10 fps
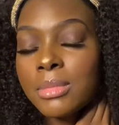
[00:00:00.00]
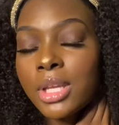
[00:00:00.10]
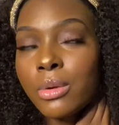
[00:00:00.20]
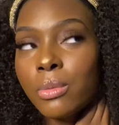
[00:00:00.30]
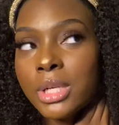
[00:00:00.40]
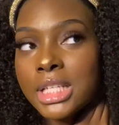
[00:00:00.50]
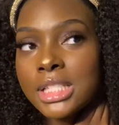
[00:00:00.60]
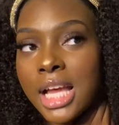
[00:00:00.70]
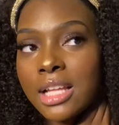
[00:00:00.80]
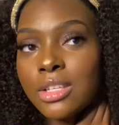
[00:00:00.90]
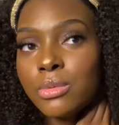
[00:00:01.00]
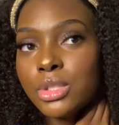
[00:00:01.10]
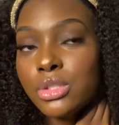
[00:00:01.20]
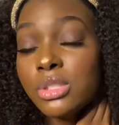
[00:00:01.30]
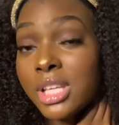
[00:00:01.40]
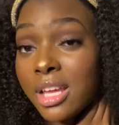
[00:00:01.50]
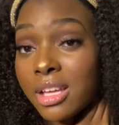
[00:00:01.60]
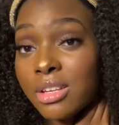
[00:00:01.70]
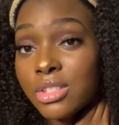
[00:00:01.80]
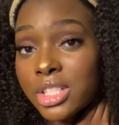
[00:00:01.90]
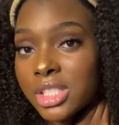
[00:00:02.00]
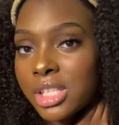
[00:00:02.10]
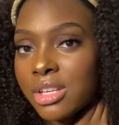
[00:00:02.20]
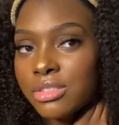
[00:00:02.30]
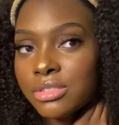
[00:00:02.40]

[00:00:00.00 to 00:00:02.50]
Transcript: like, what exactly would you tell yourself